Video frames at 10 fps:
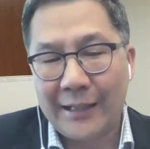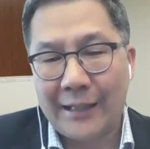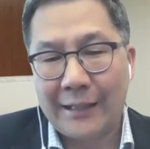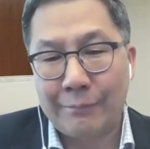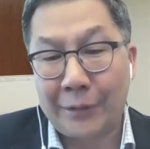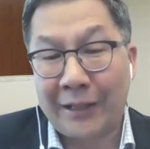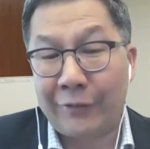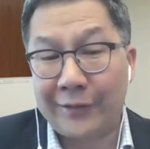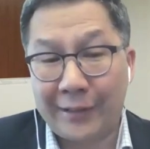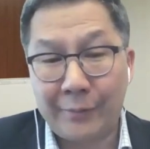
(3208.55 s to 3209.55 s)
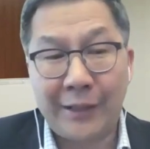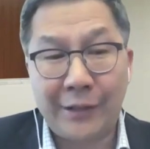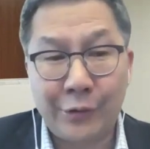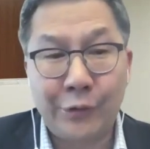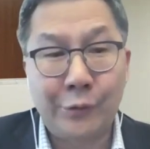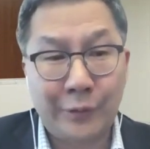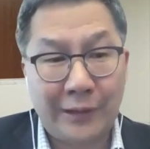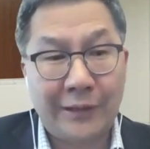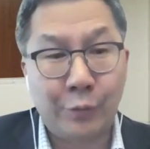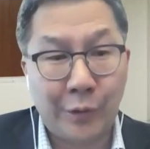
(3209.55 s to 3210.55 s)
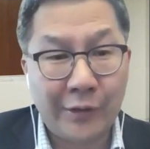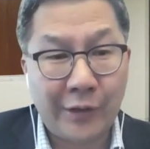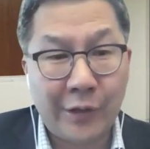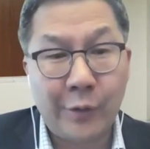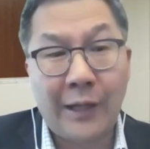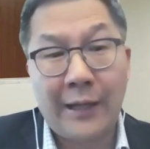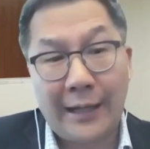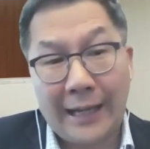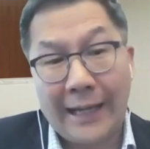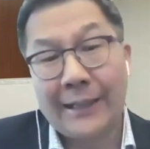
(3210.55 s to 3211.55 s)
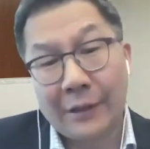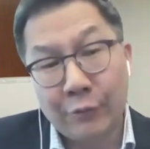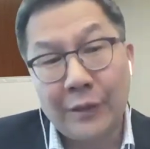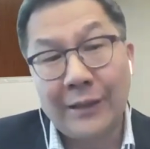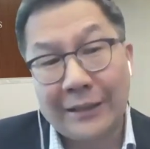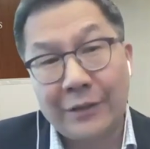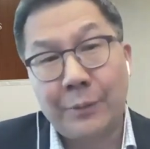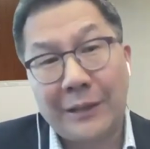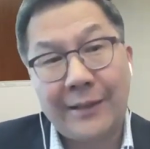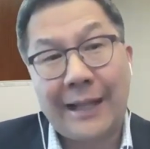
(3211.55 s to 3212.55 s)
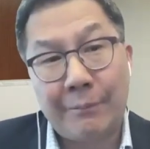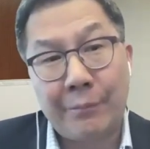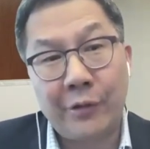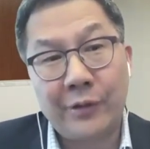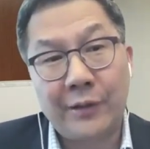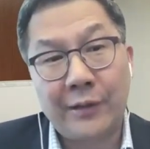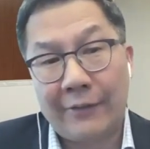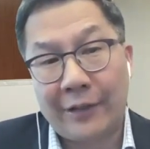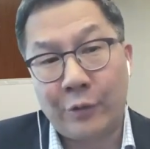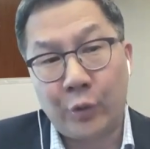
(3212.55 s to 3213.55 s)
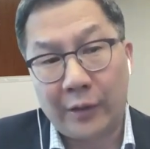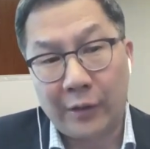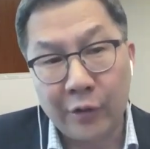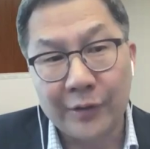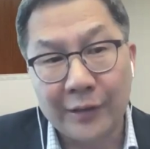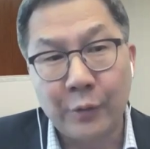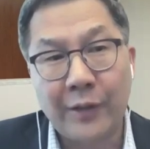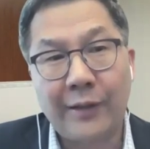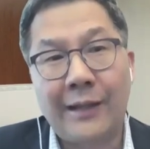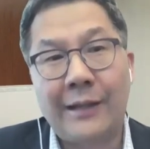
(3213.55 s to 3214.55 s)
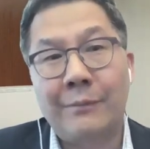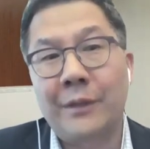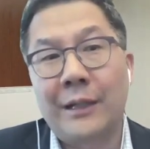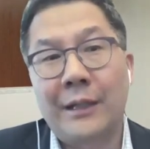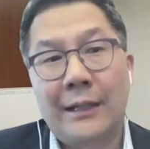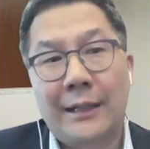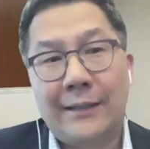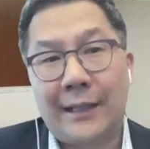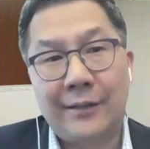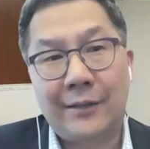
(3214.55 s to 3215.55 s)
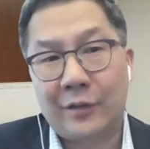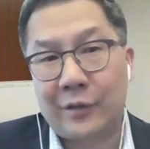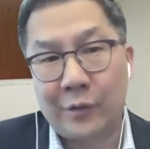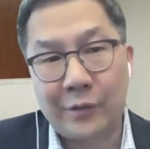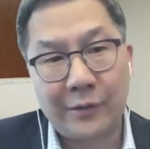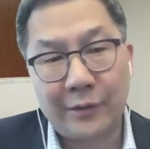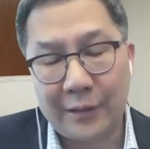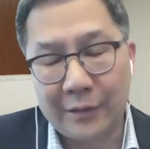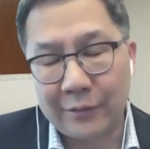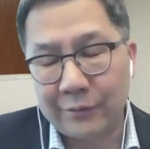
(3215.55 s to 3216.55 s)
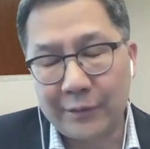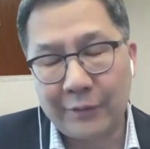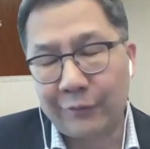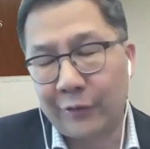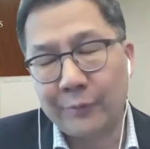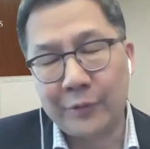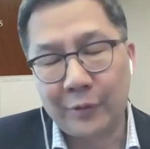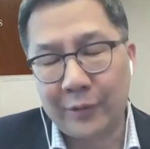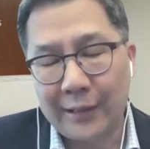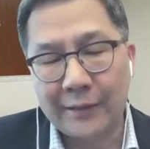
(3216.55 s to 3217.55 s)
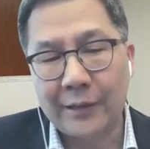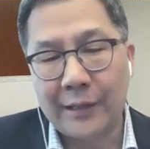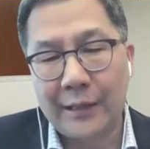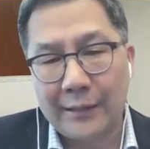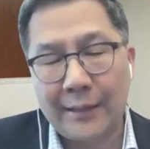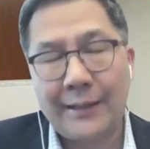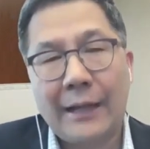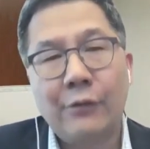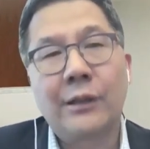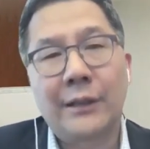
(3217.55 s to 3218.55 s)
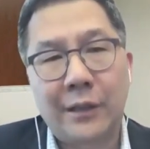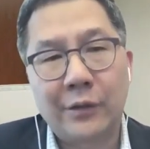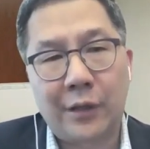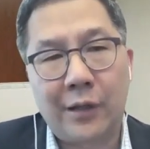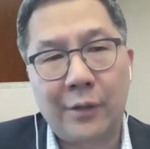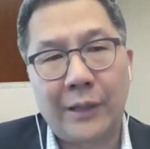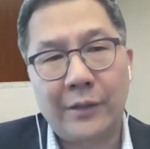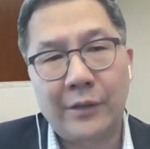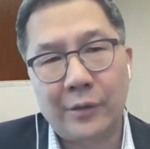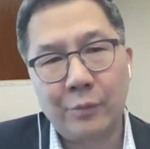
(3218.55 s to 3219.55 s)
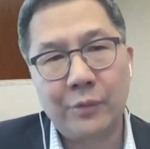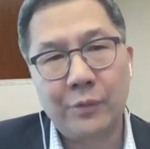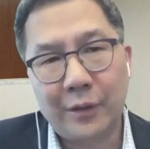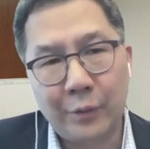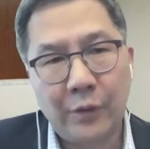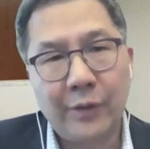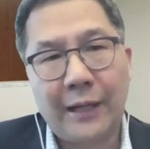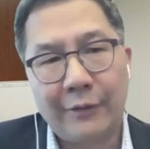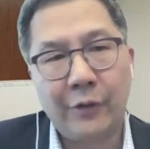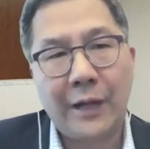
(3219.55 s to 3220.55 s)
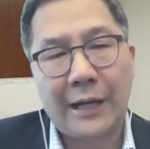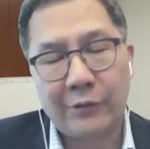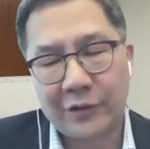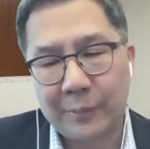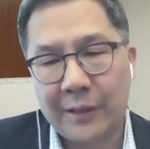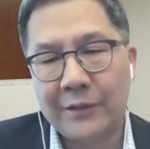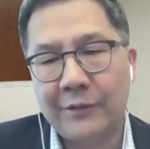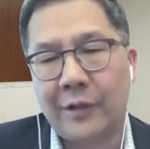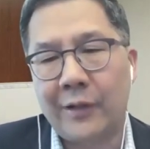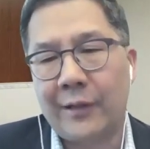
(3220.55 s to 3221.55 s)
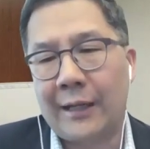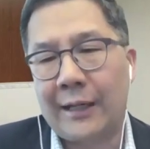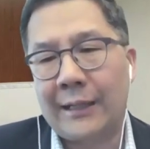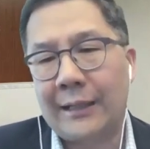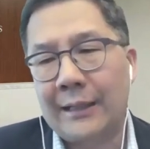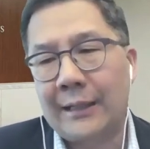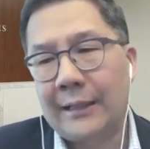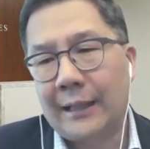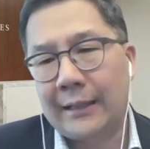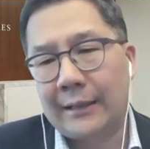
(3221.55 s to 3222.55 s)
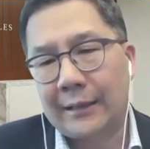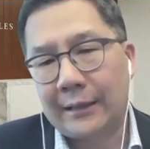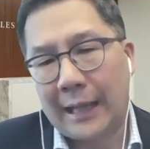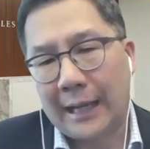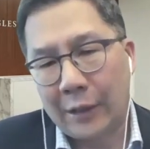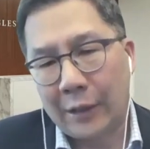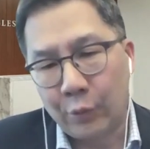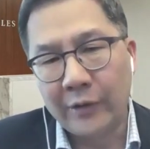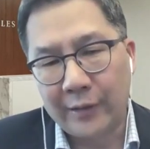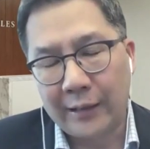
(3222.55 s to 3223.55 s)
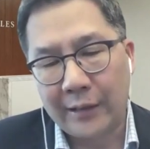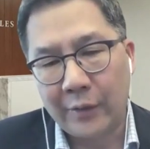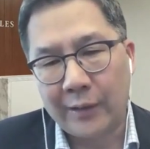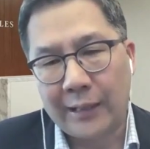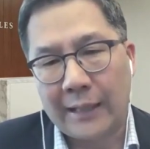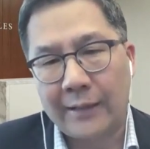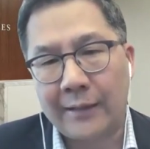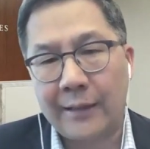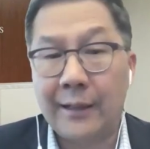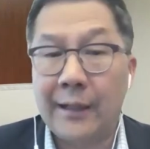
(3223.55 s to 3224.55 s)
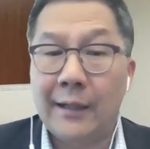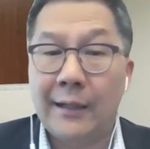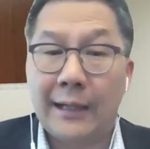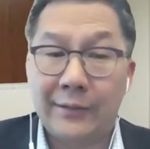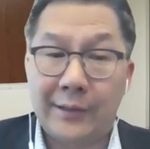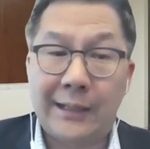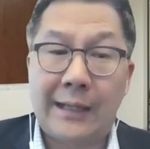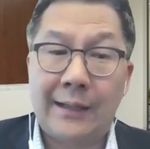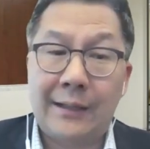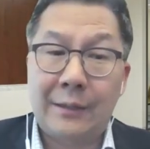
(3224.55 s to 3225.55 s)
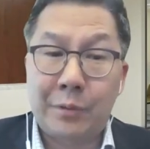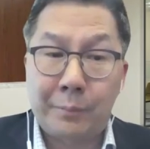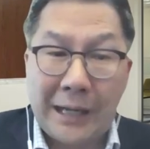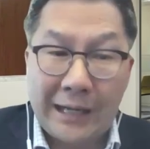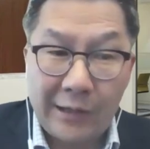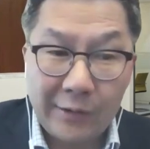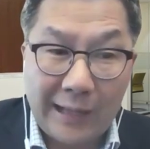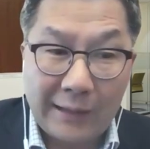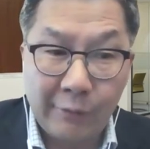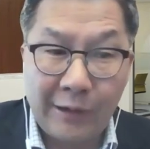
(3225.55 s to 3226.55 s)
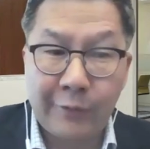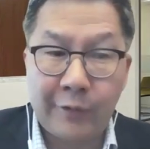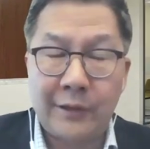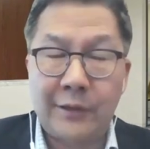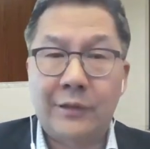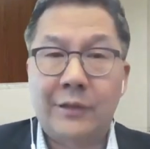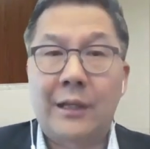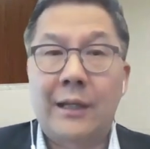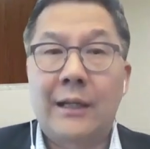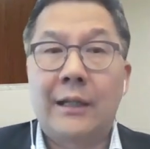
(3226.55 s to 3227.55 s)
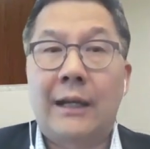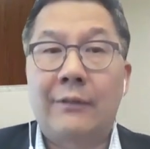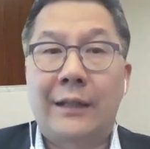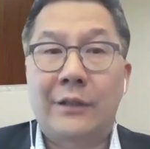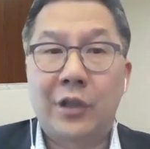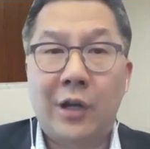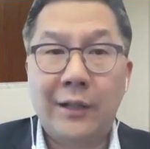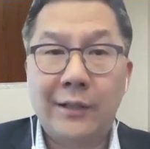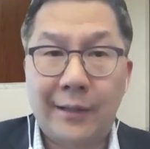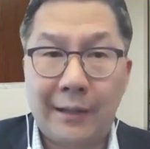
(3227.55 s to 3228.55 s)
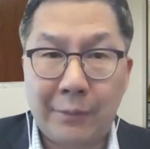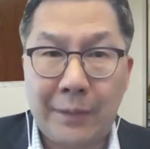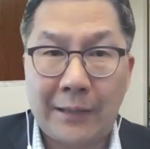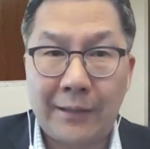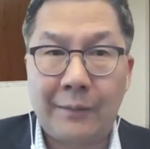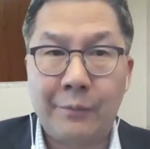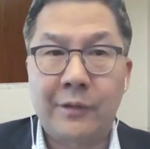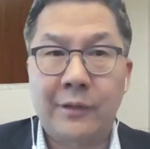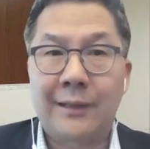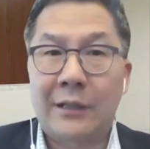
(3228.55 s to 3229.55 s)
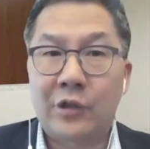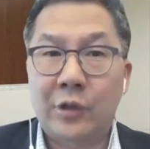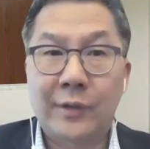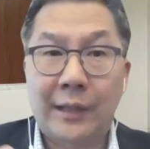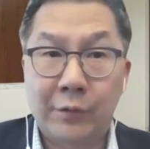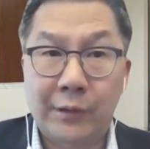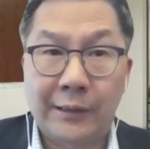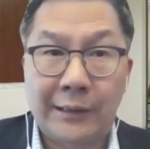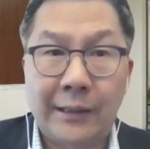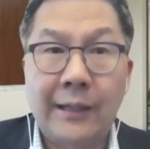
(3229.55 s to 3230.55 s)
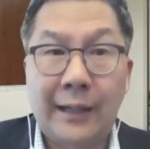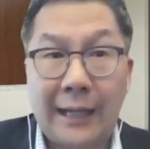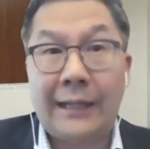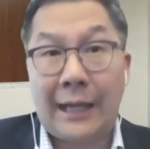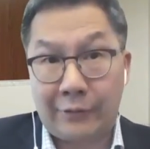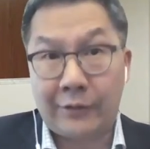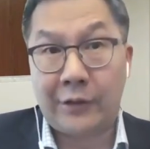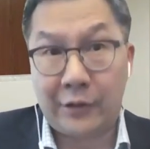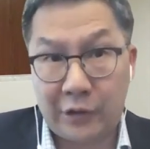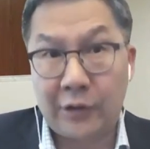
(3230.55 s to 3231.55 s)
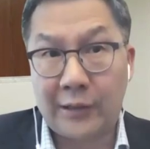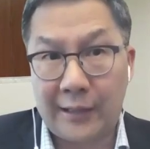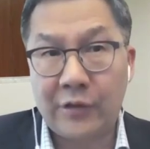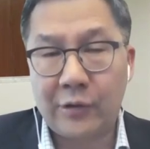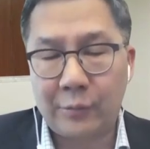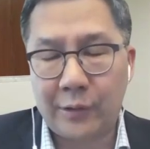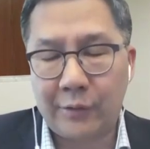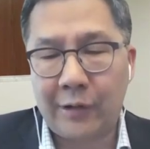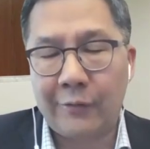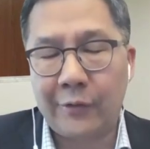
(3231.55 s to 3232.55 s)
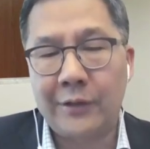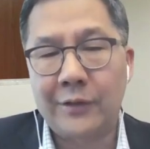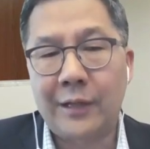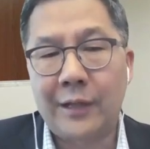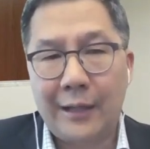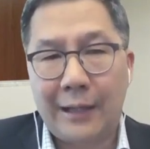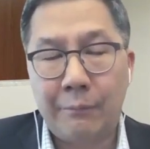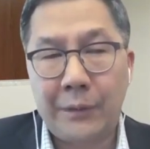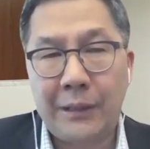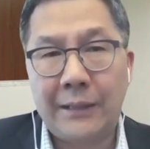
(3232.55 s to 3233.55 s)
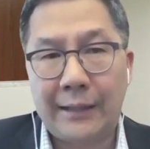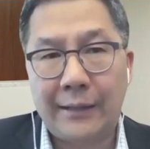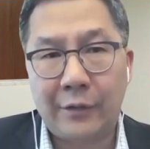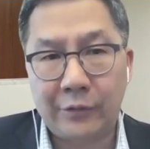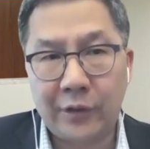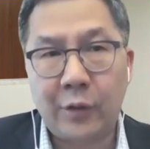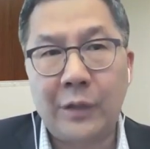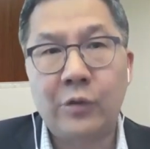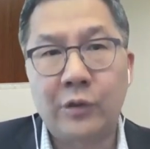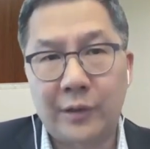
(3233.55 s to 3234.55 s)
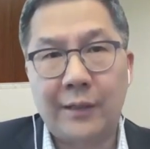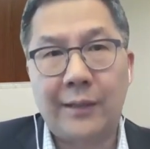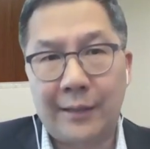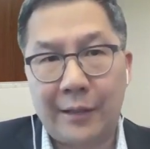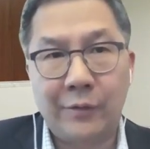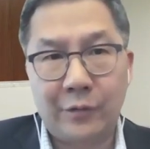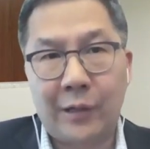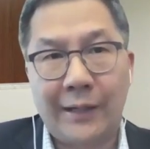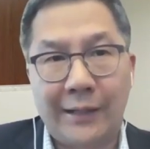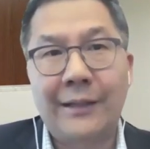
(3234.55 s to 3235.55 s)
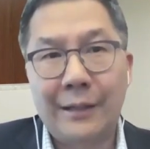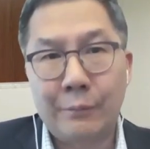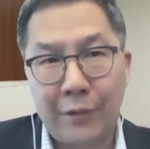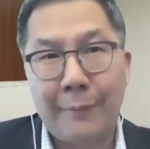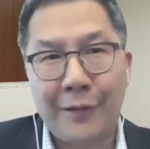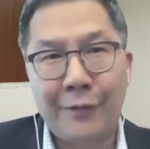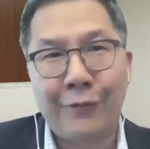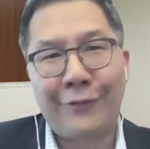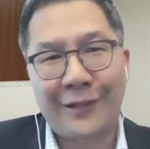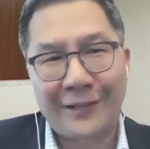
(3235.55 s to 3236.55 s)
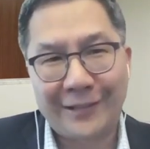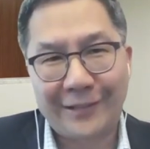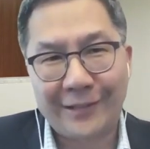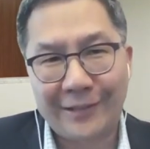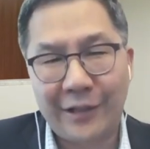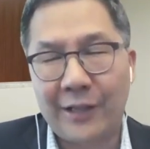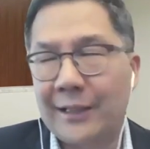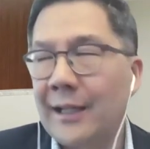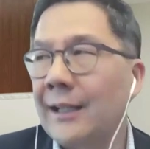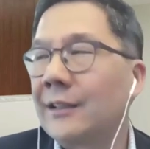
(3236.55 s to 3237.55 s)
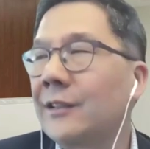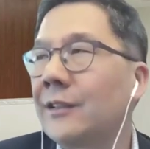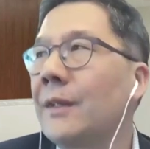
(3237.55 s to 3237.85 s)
But if it's somebody who is well known and can really speak to that person, having worked closely with them, attest to certain, confirm certain things, then that really goes a long way. So, we look out for how responsive are they, and how well do they know the candidate? Has the candidate prepared that reference? Have they talked to them about the opportunity? That shows they really, A, have a good connection with the reference, and B, they're so interested that they're trying to prep the reference to talk to us.